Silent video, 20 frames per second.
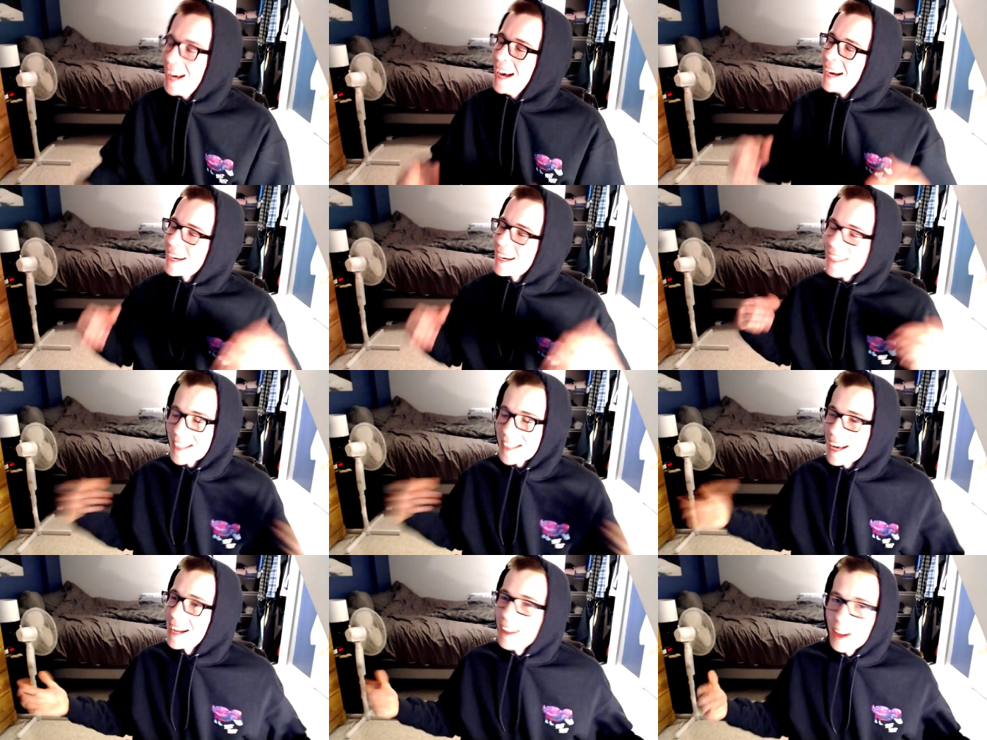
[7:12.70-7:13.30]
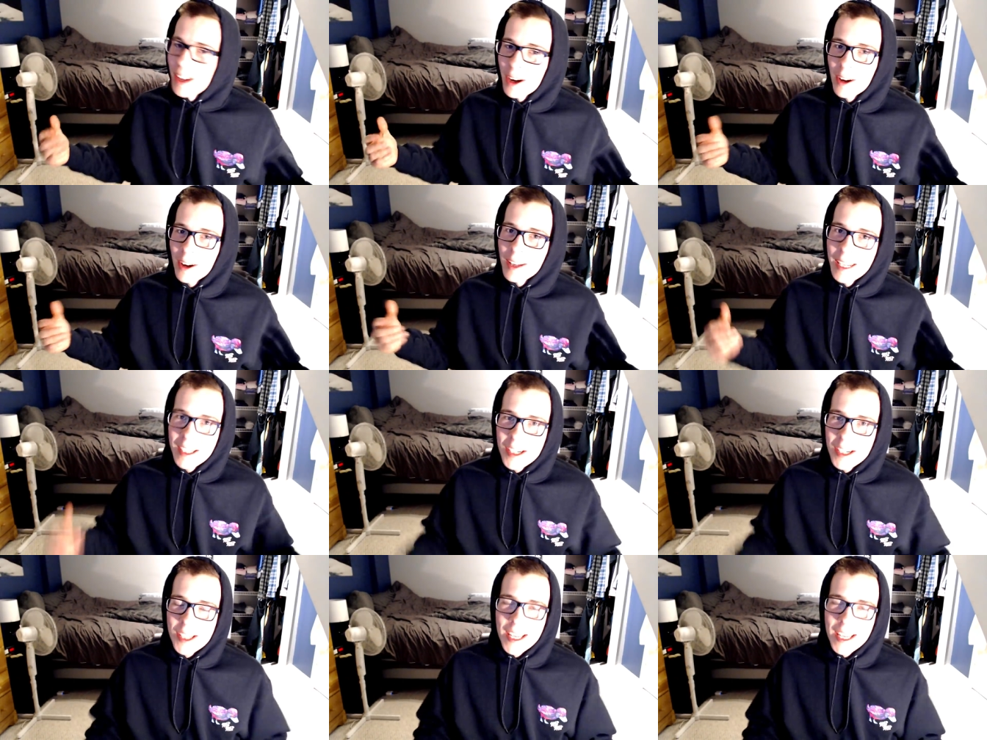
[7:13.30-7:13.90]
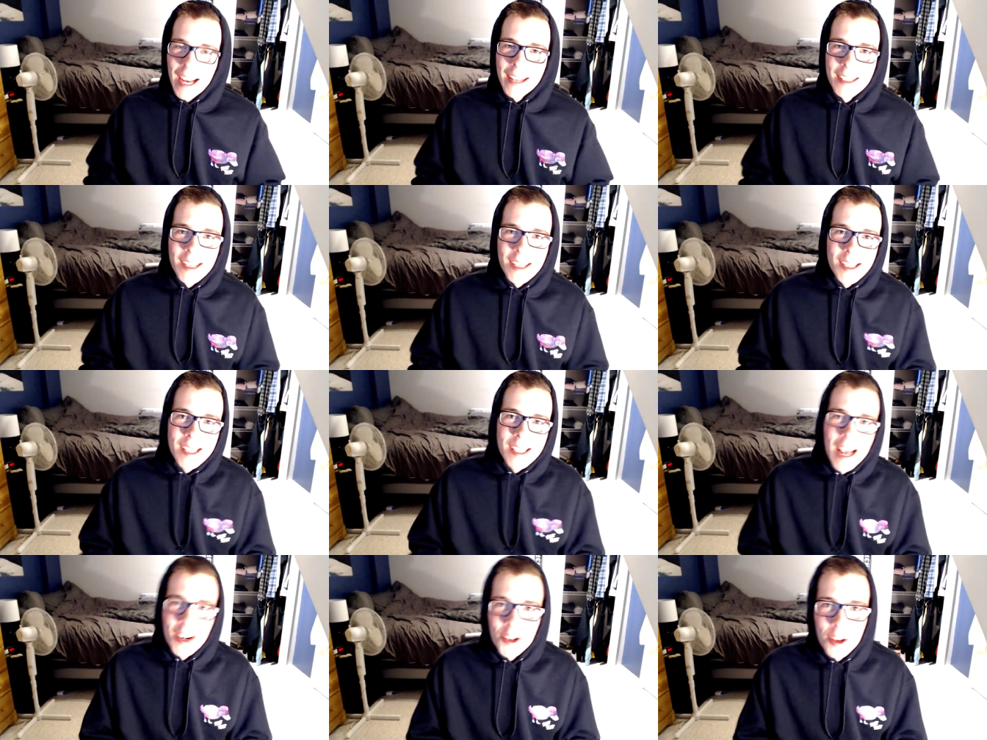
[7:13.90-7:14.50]
because I literally just got to
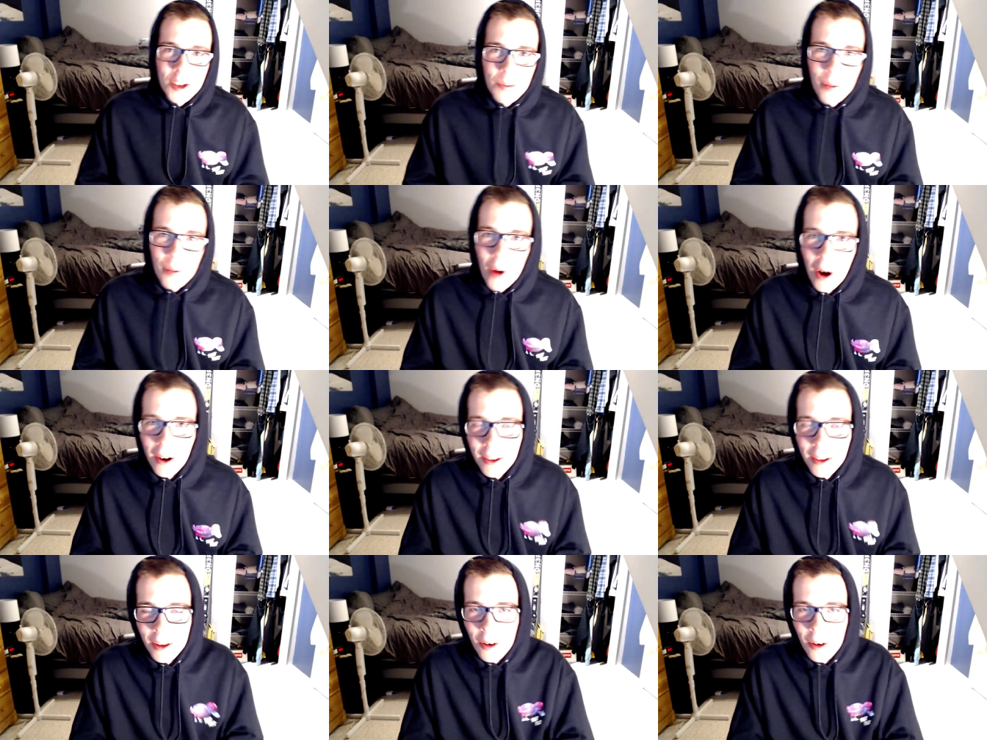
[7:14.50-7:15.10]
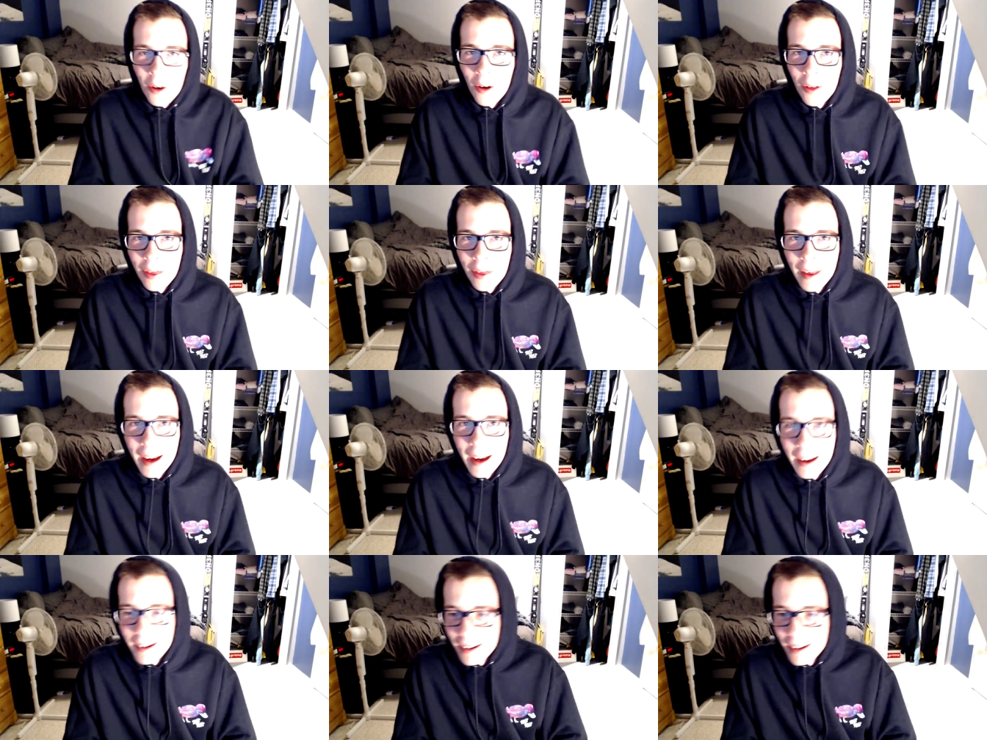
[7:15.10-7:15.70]
sesh the park the whole thing.